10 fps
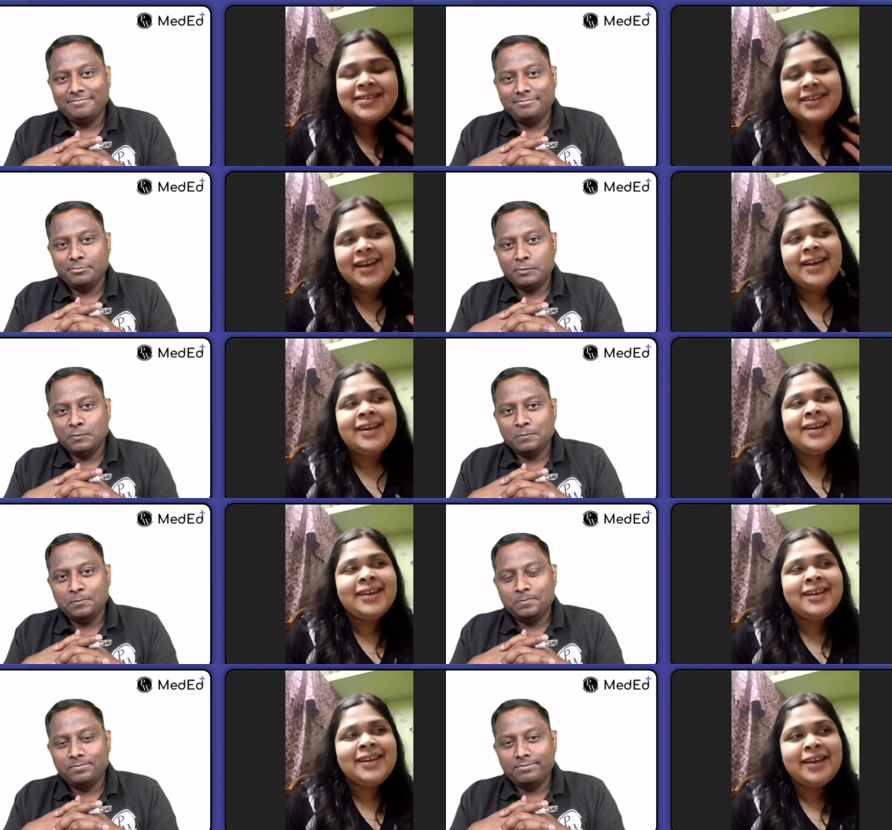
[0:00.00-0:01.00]
Speaker 1: I
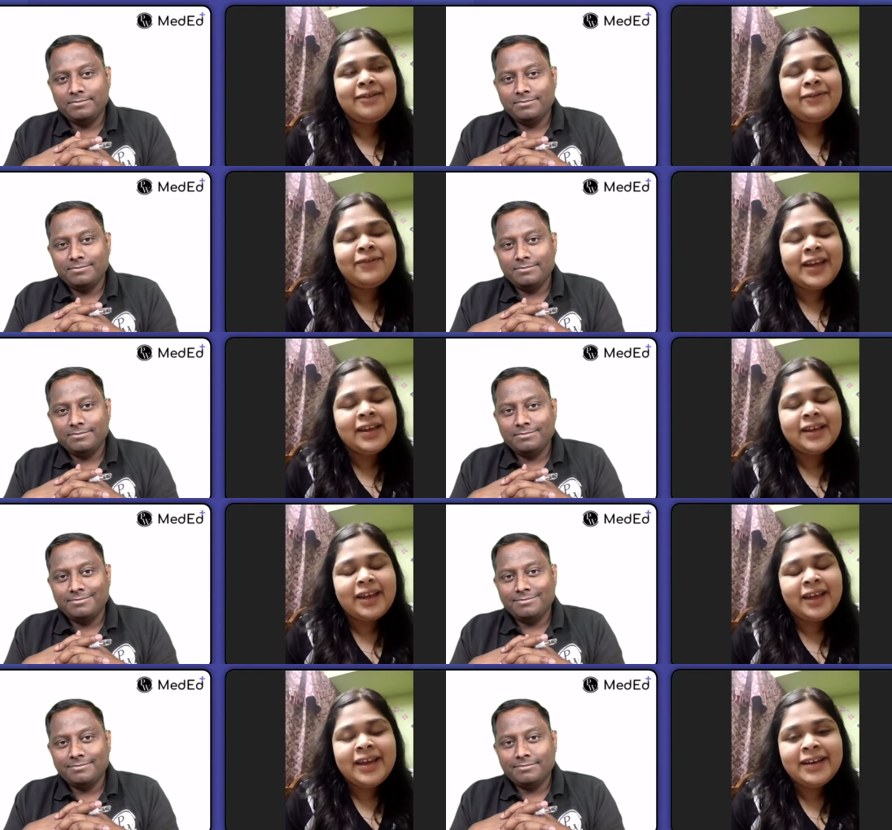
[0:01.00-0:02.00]
gave like
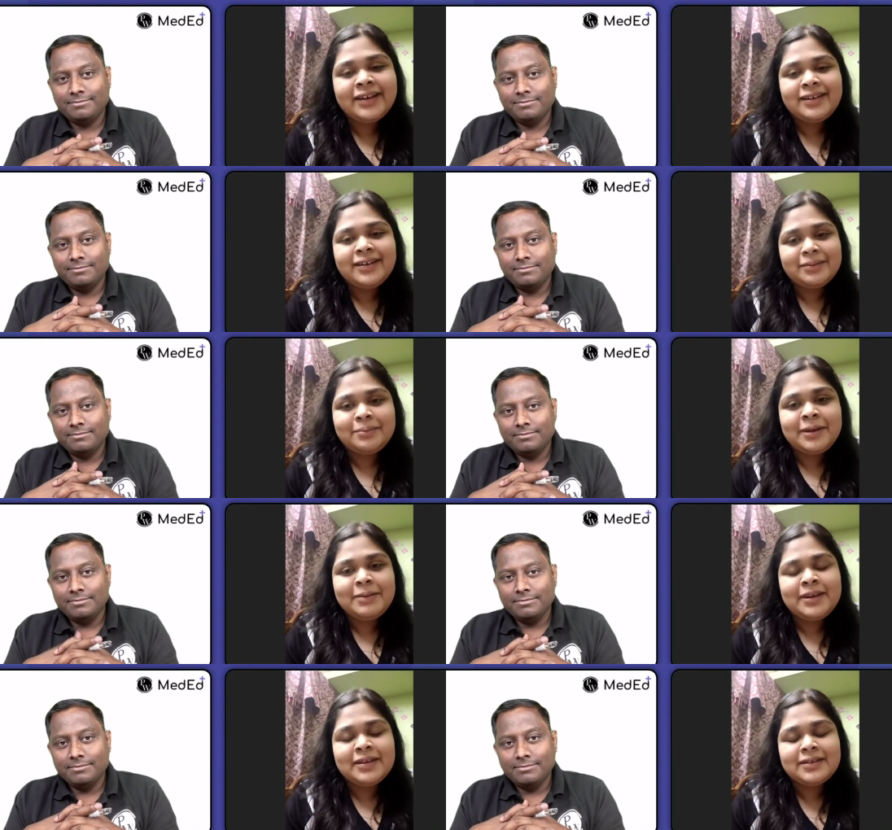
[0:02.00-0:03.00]
eight,
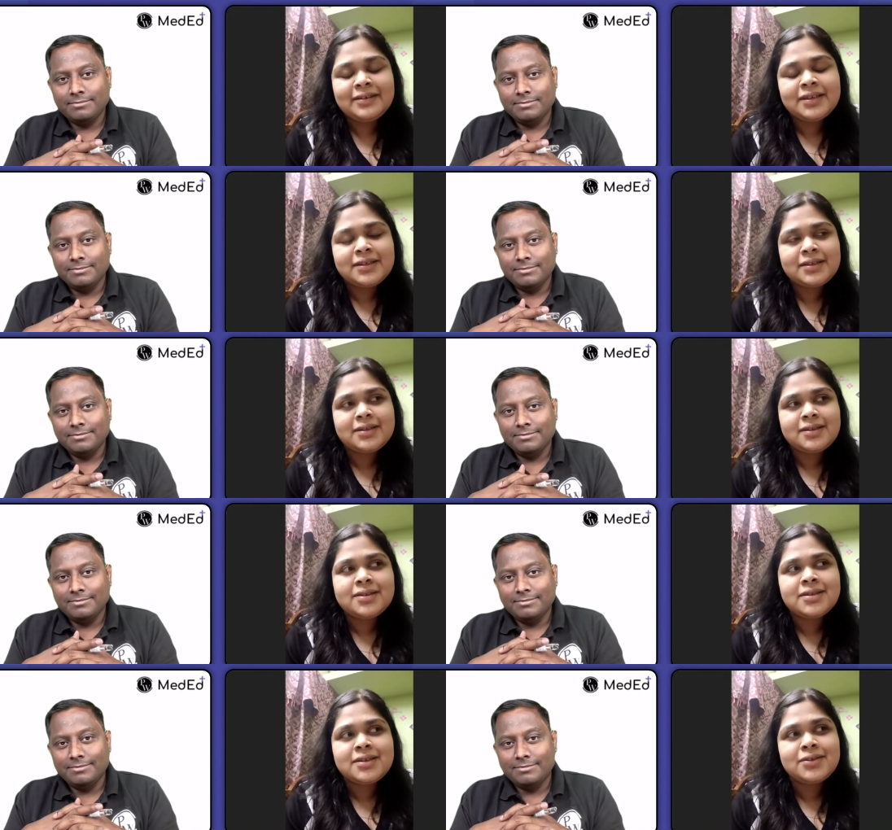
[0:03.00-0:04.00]
maybe six,
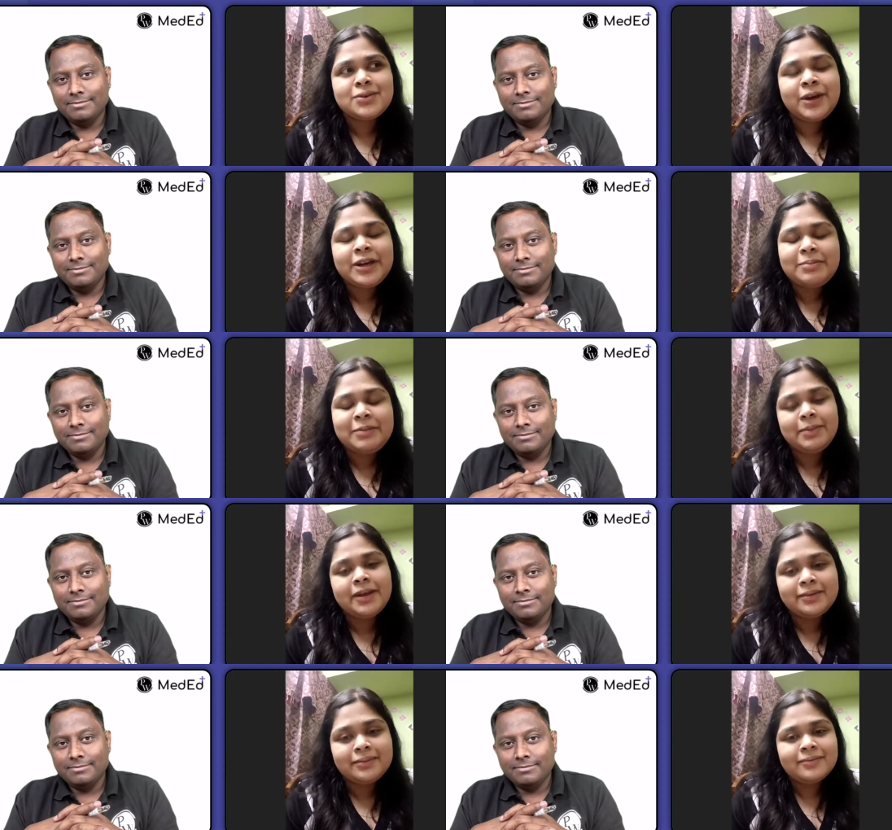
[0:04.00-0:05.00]
six to eight,
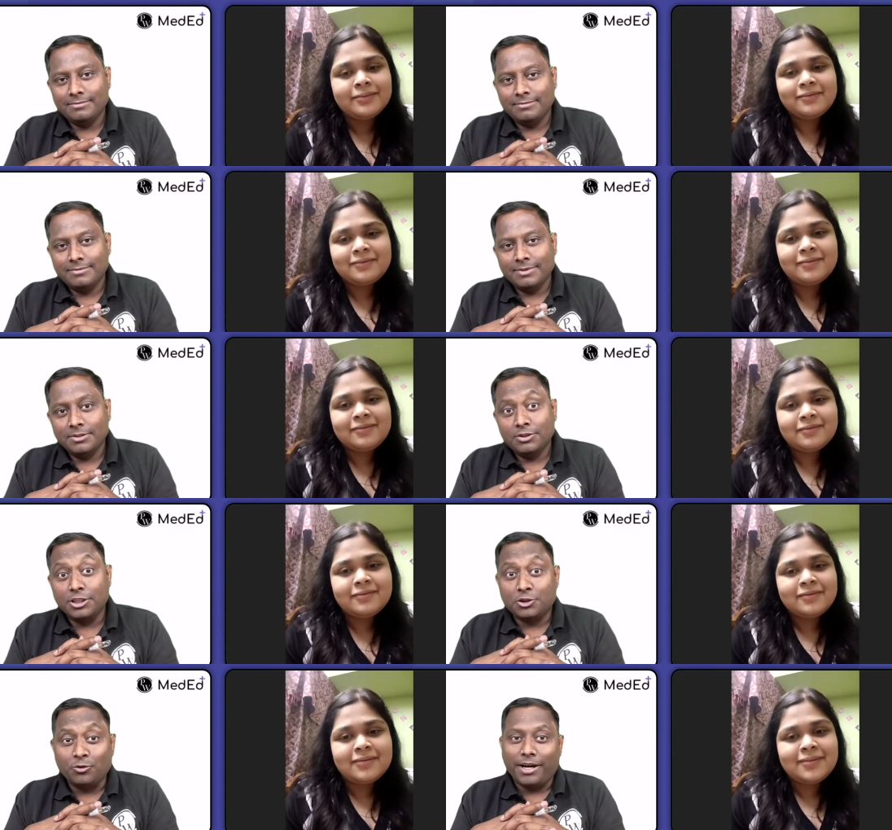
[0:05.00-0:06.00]
maybe.
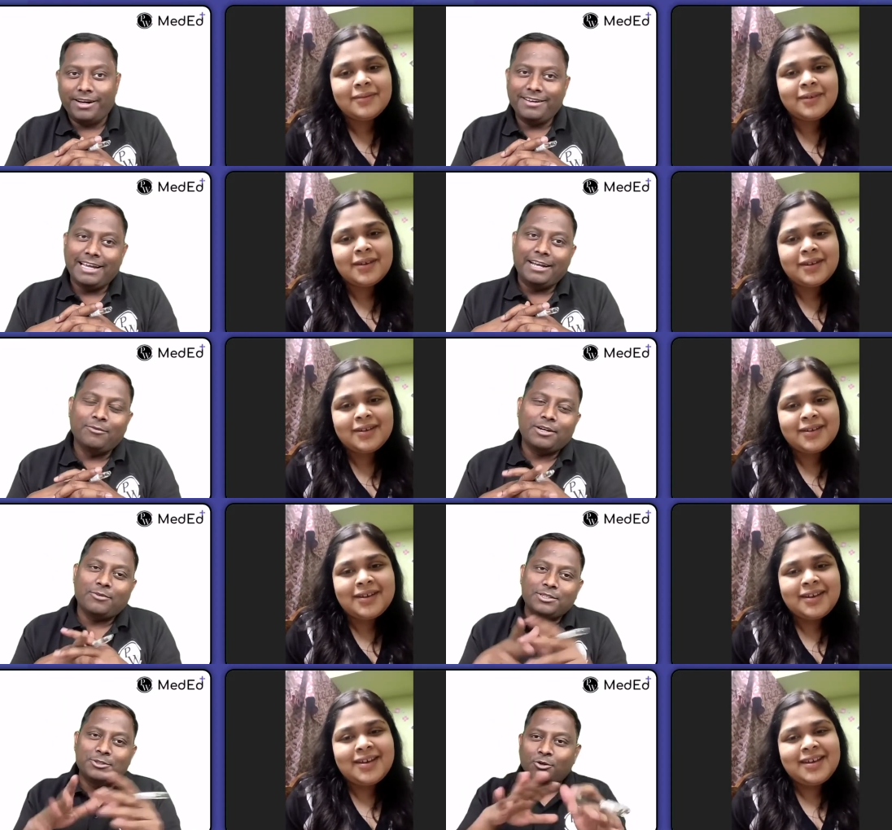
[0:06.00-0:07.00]
Speaker 2: Six to eight. And what
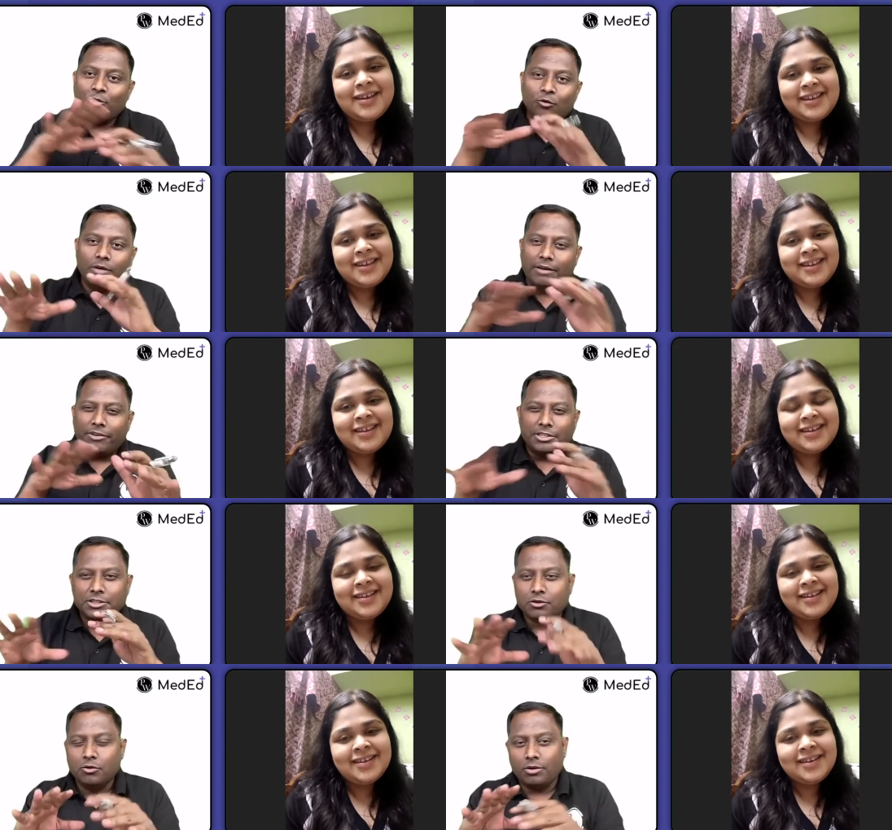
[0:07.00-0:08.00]
was your
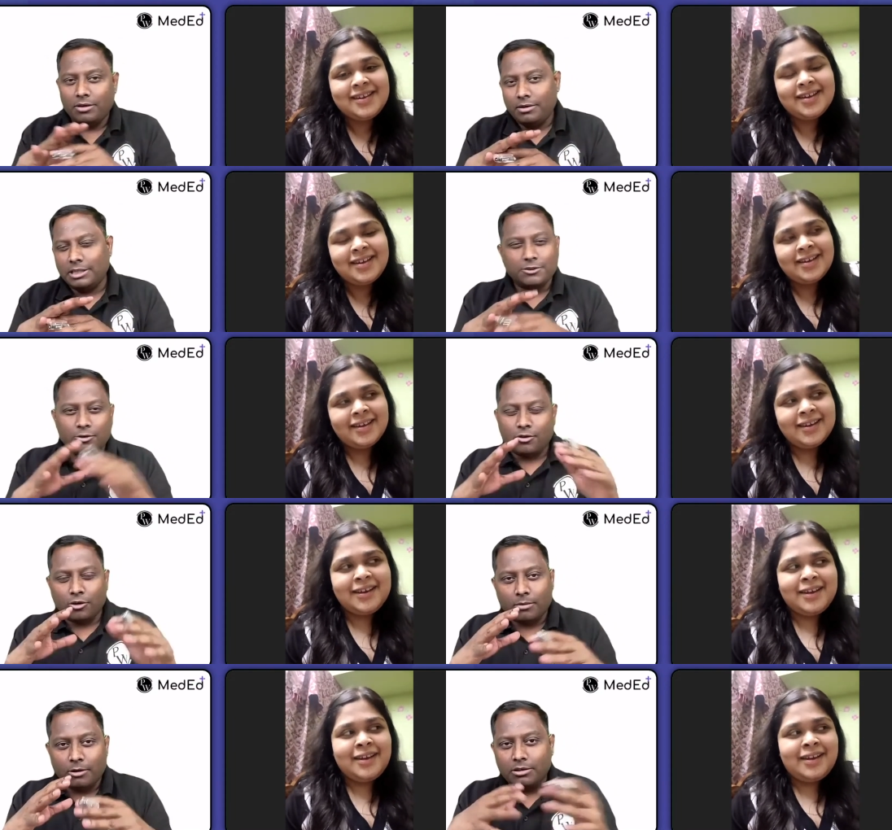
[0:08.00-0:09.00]
average score? Let's not
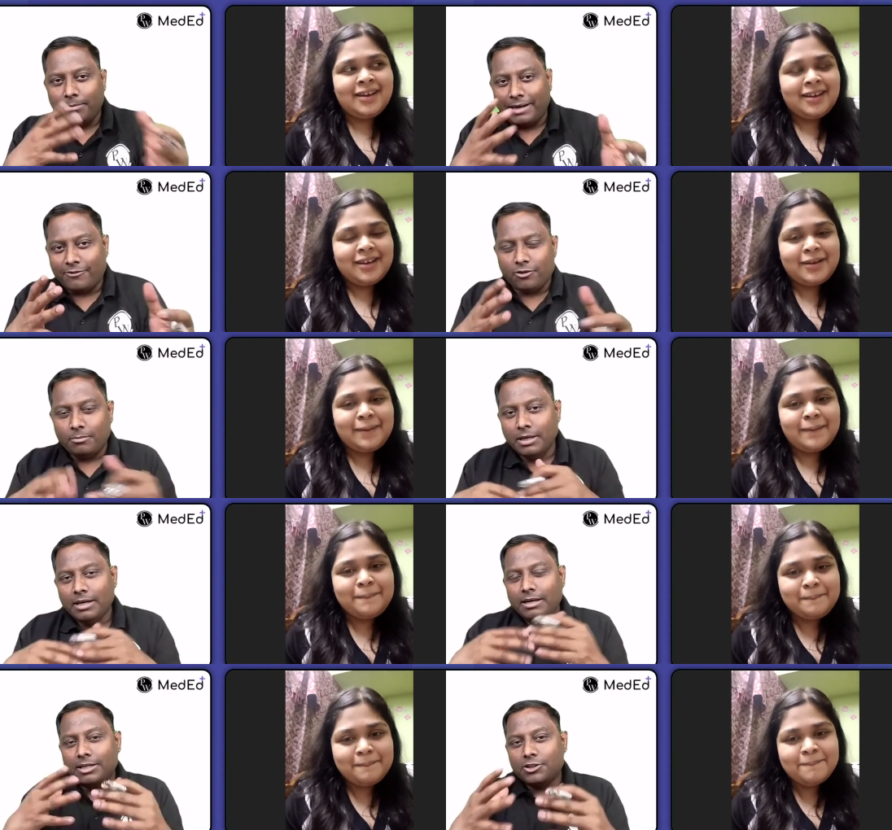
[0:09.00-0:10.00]
talk about the platform.
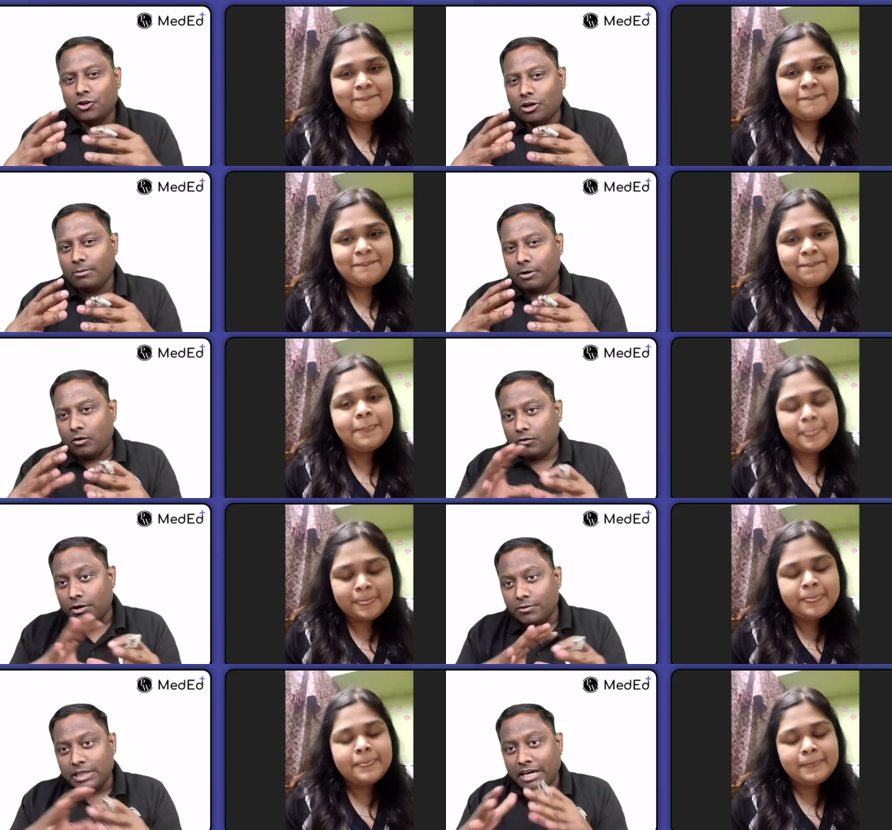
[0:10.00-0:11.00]
Let's talk about
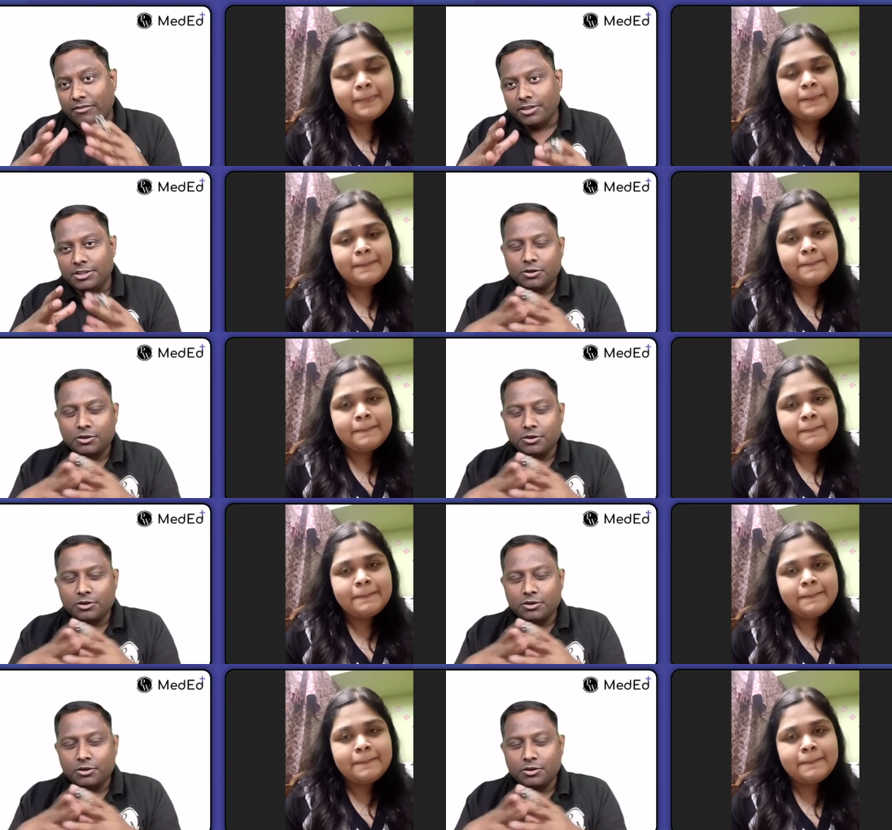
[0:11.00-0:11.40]
what was the average